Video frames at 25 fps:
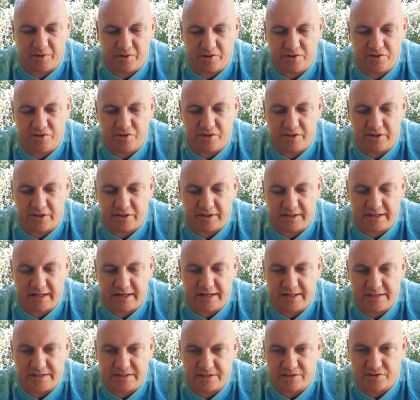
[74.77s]
two little
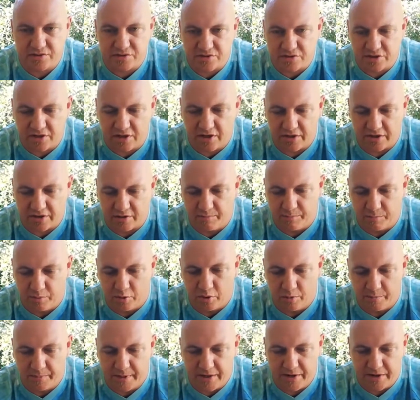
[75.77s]
colors. It's also got a little
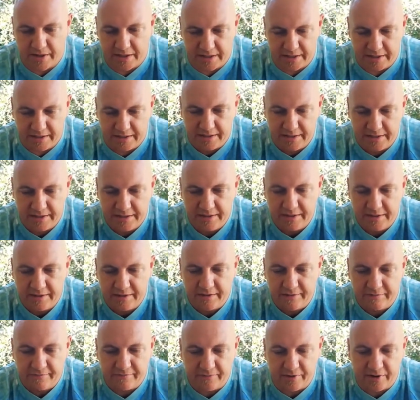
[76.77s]
ball bearing in.
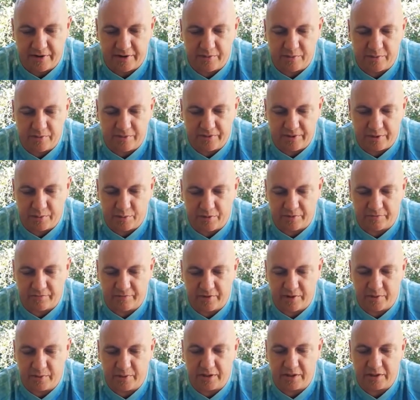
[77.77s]
They work
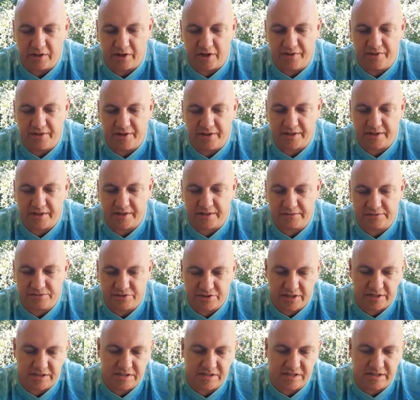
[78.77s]
very well. On the
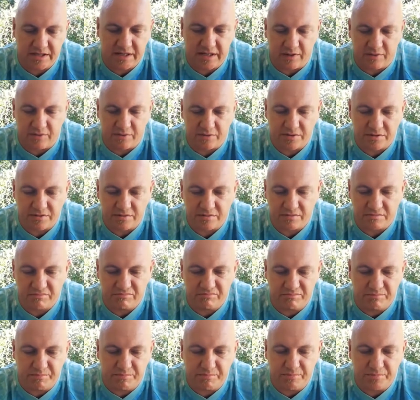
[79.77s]
jet ski, I would
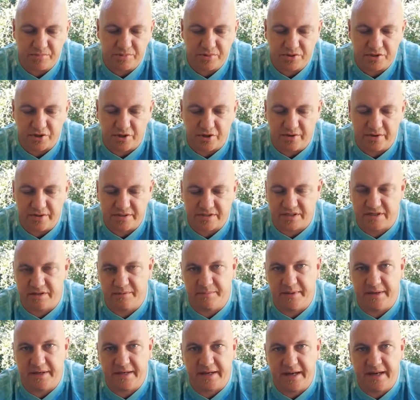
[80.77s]
tow this at
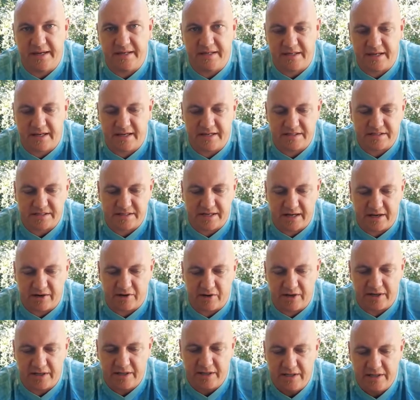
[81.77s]
about 8 k's an
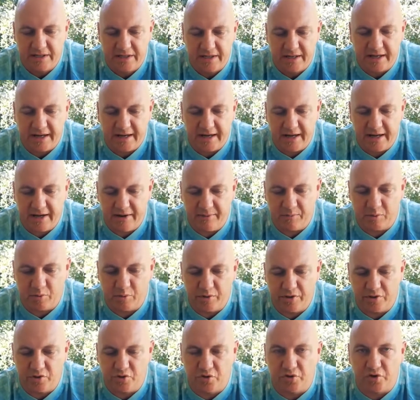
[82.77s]
hour. Or
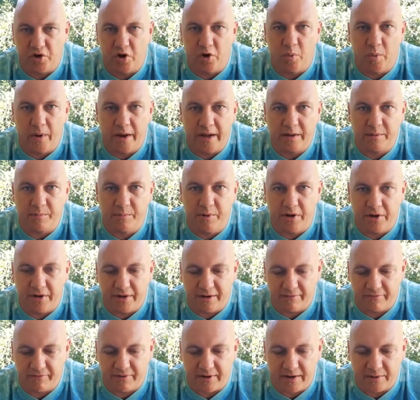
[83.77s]
in your no wake mode,
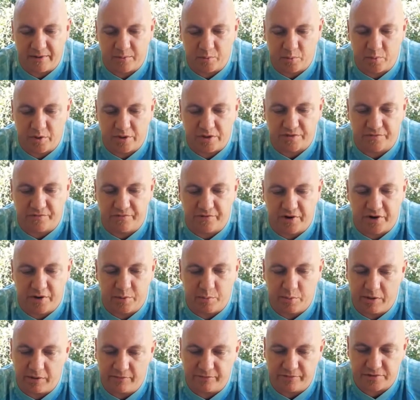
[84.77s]
I find works very
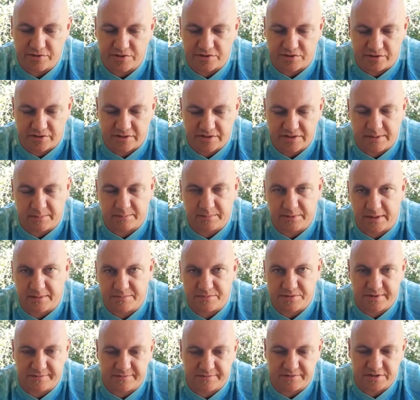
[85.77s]
well for snook.
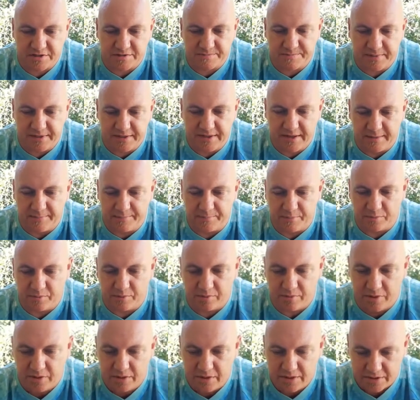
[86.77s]
Sometimes you have to speed up or
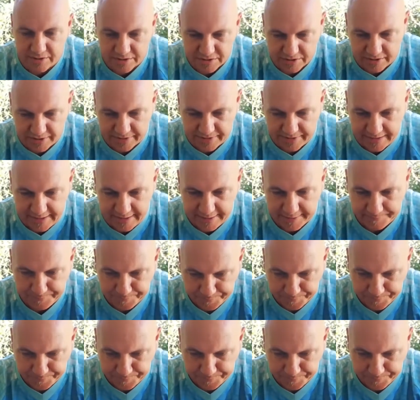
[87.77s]
slow down,